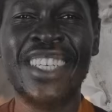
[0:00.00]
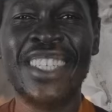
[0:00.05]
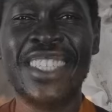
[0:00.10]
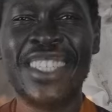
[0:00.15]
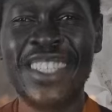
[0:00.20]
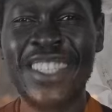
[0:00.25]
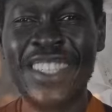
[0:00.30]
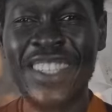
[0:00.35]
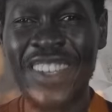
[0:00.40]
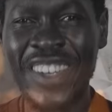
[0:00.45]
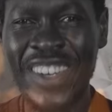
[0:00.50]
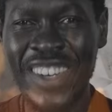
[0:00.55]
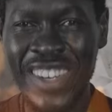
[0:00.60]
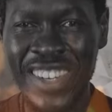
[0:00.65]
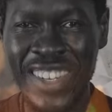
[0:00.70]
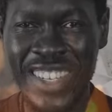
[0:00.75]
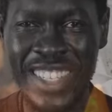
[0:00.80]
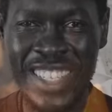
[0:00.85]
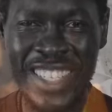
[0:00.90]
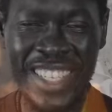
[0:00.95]

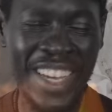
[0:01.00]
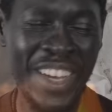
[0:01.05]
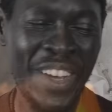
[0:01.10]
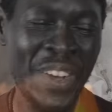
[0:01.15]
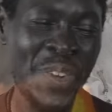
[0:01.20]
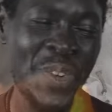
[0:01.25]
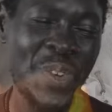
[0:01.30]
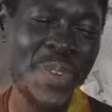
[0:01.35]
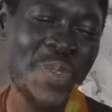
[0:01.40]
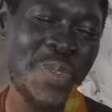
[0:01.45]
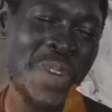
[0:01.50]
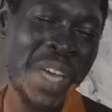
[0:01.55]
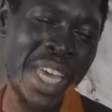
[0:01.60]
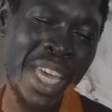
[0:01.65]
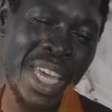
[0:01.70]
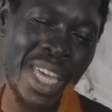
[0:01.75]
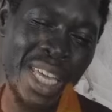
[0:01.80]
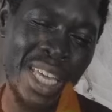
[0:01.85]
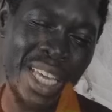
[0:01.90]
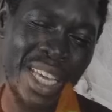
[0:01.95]
So it's a good
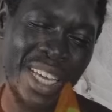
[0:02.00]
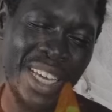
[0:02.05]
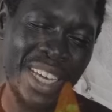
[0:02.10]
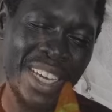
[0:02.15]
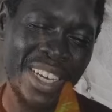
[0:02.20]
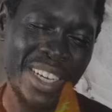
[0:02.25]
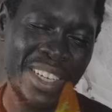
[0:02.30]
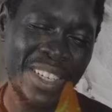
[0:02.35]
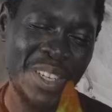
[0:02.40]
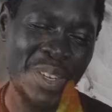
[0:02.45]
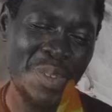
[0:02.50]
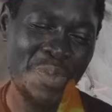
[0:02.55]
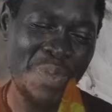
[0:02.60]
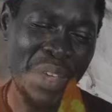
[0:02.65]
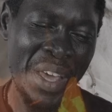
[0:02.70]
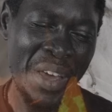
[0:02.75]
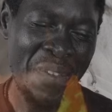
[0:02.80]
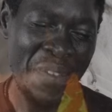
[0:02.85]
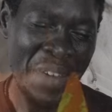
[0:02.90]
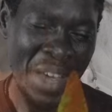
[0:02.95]
way to
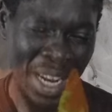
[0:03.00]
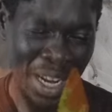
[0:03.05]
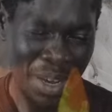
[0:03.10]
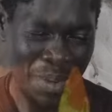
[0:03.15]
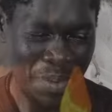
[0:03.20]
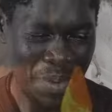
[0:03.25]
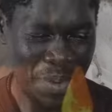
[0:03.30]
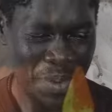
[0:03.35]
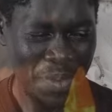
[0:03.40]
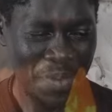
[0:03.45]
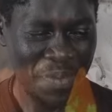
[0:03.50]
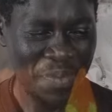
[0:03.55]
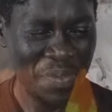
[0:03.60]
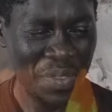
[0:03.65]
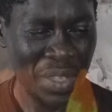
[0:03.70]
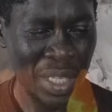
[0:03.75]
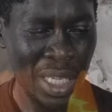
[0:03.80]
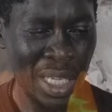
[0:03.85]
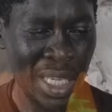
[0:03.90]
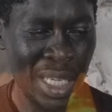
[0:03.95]
be available.
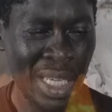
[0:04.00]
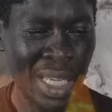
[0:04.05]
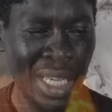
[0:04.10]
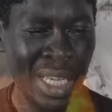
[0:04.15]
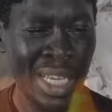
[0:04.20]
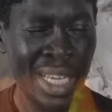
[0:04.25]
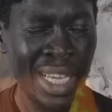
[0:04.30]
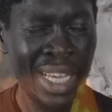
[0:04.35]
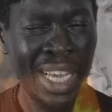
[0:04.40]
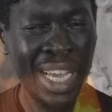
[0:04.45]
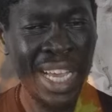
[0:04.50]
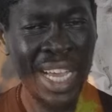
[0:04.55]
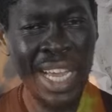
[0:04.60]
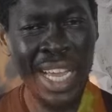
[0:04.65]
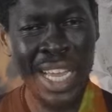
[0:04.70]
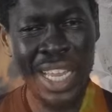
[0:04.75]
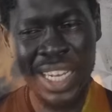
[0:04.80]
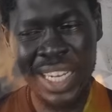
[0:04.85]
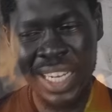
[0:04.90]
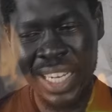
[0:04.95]

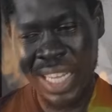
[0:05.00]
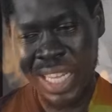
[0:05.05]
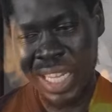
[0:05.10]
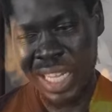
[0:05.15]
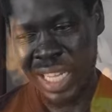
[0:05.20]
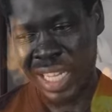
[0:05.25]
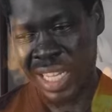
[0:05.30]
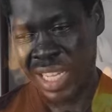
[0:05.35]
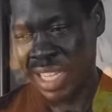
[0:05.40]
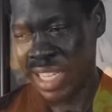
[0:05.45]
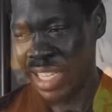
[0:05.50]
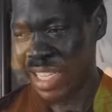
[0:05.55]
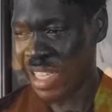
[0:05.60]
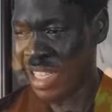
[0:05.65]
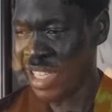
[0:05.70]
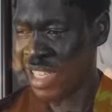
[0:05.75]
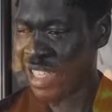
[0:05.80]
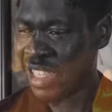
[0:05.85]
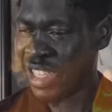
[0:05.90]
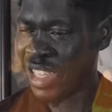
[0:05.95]
And
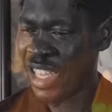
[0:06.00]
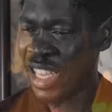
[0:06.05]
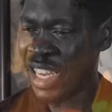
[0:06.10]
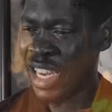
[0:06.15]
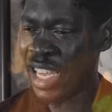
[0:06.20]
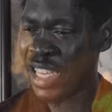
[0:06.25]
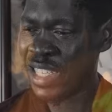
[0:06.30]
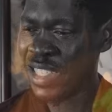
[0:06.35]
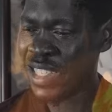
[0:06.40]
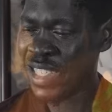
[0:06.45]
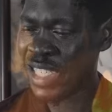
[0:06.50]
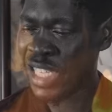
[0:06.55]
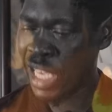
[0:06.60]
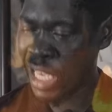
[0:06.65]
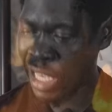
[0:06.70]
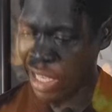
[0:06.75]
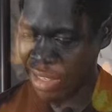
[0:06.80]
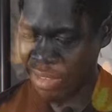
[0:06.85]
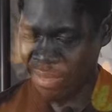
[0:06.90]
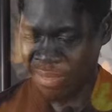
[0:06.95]
the last
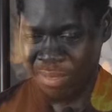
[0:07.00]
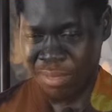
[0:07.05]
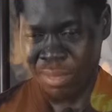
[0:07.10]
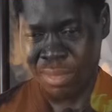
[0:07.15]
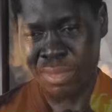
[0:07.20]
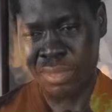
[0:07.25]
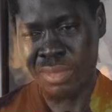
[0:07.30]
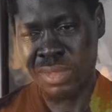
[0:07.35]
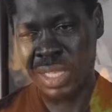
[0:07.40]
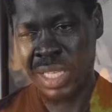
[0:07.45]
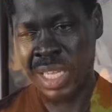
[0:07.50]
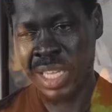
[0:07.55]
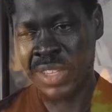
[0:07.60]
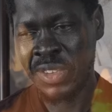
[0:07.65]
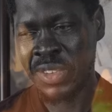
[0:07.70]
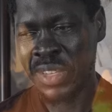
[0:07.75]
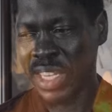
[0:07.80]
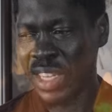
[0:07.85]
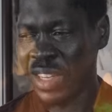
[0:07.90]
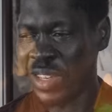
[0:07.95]
thing that
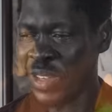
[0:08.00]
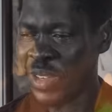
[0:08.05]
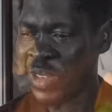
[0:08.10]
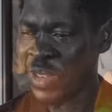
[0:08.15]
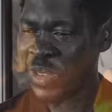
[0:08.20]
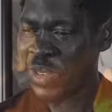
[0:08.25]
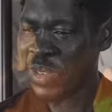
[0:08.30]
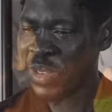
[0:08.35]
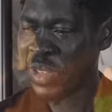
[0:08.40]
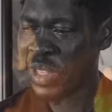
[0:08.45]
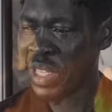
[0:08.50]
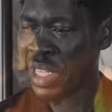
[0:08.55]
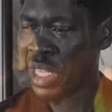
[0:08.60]
you can do,